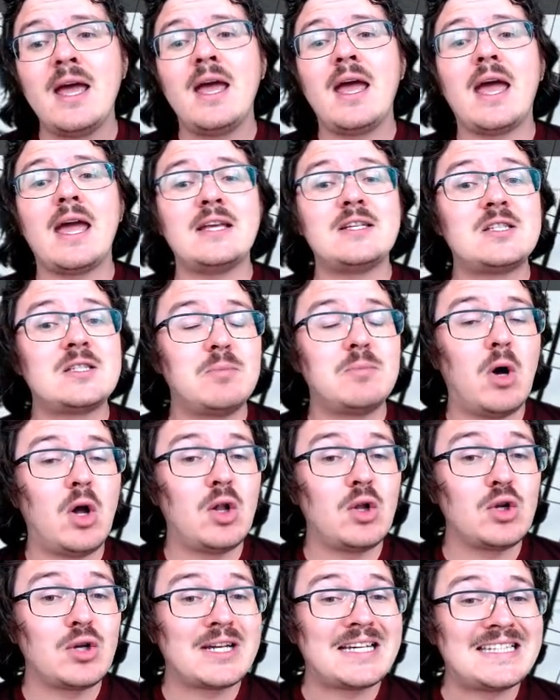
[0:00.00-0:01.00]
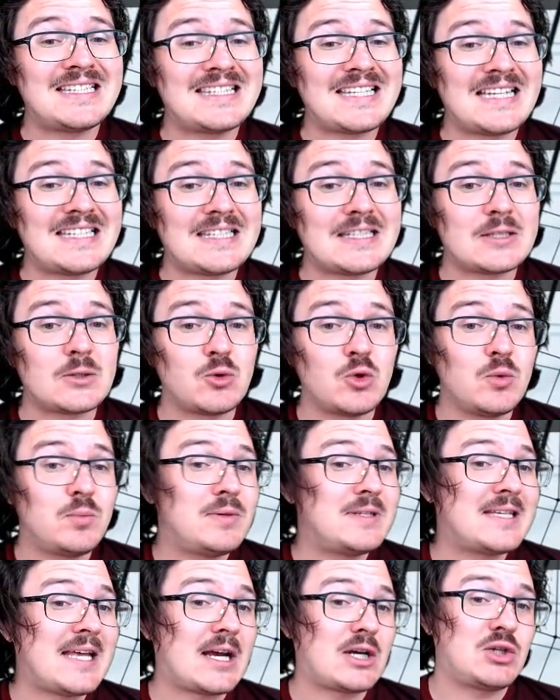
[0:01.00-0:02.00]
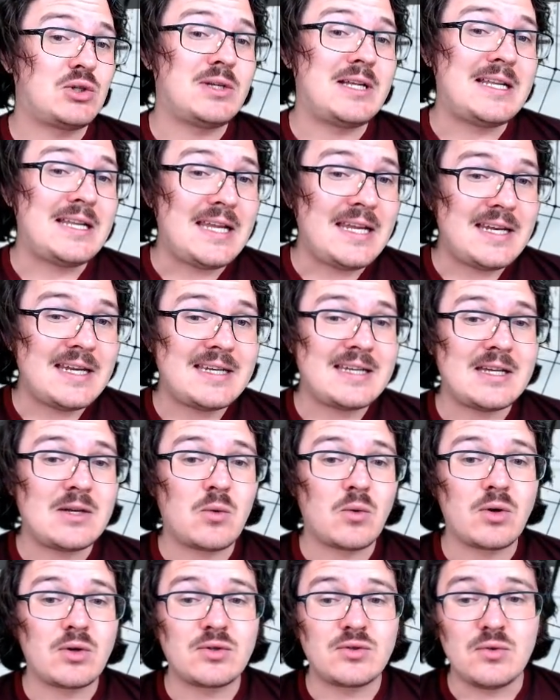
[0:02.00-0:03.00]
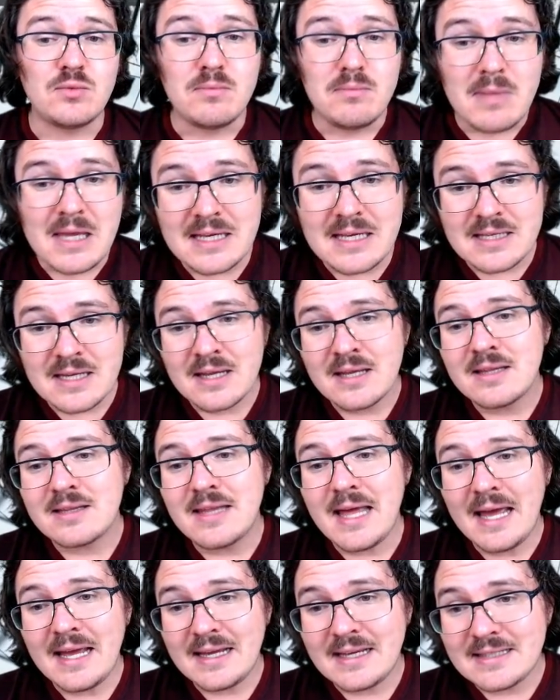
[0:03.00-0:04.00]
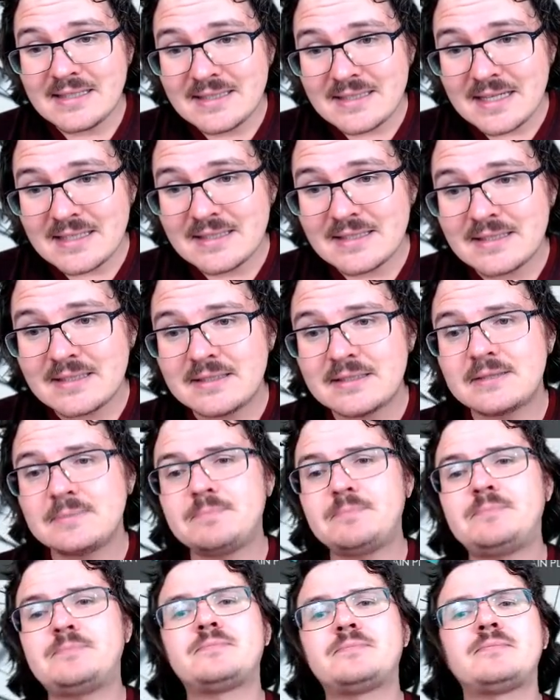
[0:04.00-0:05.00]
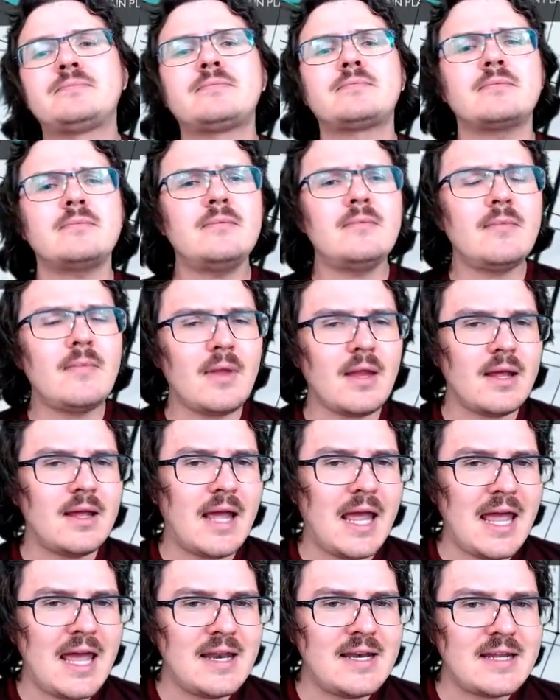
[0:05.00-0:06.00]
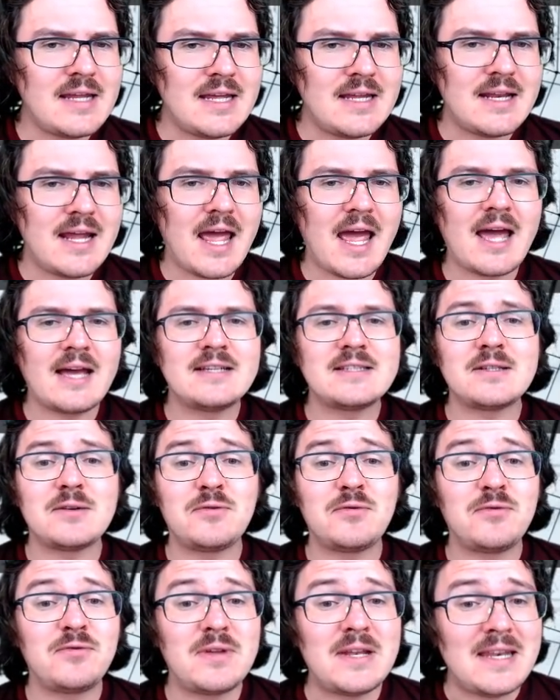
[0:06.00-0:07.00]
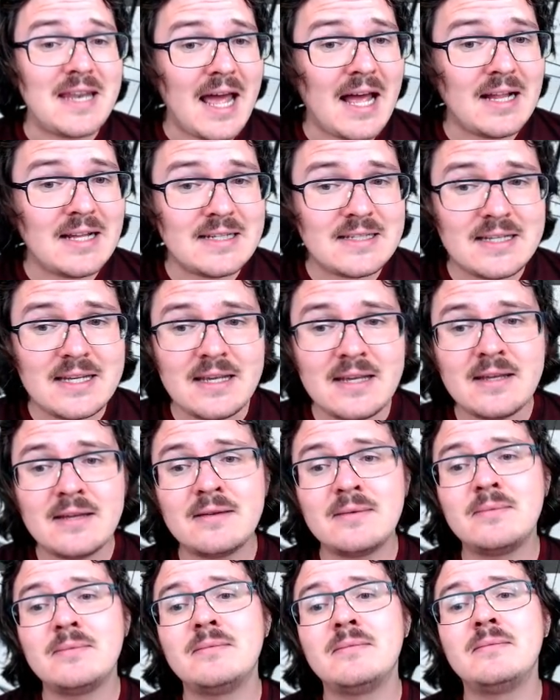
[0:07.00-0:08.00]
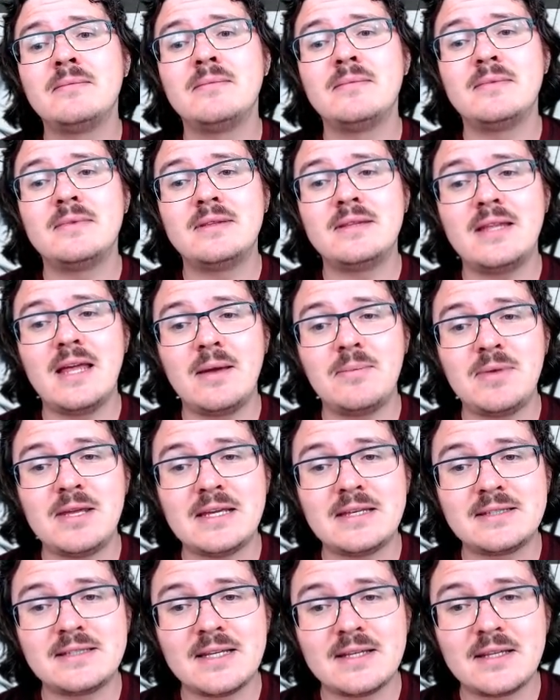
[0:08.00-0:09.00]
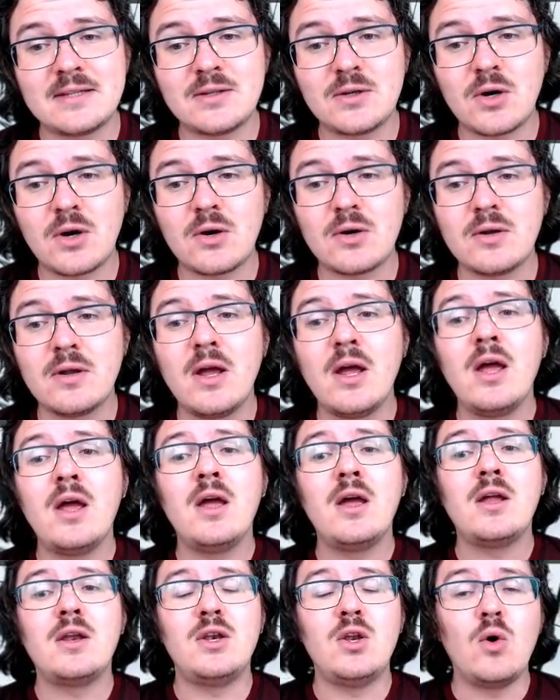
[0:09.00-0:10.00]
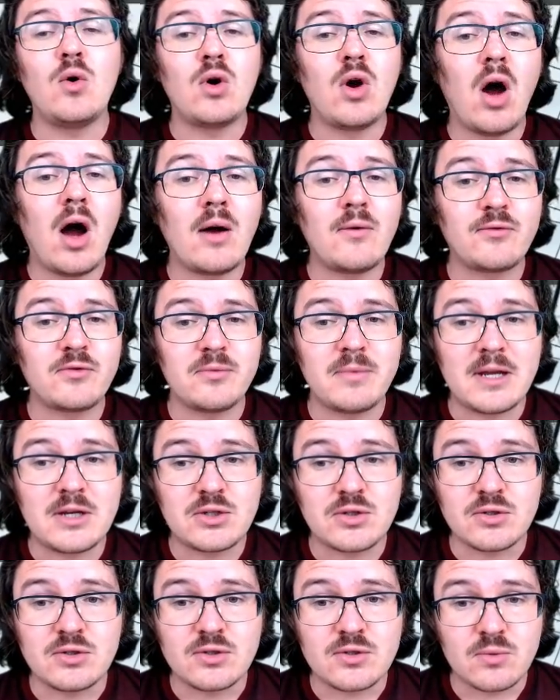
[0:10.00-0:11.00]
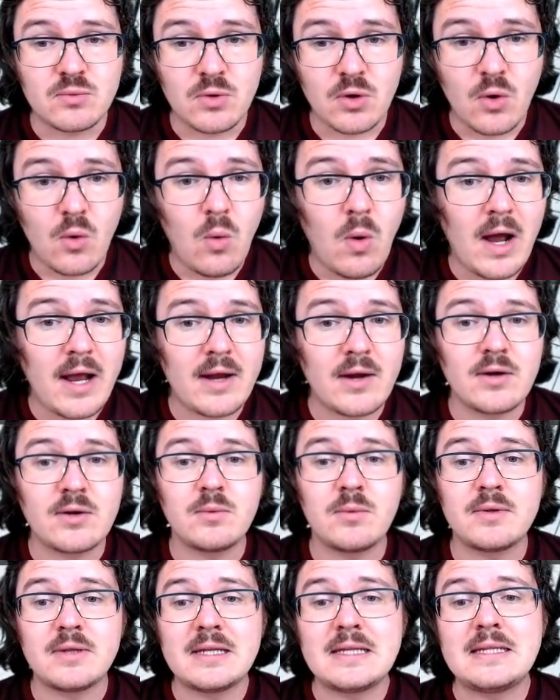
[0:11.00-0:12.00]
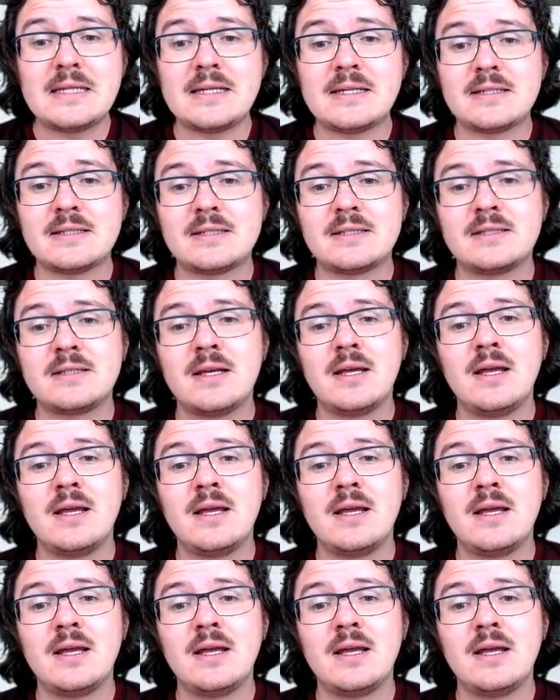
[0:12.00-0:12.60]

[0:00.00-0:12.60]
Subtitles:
A smaller consensus group is actually needed in order to meet that consensus. And it has finality. That being said, that there are no confirmations required within this.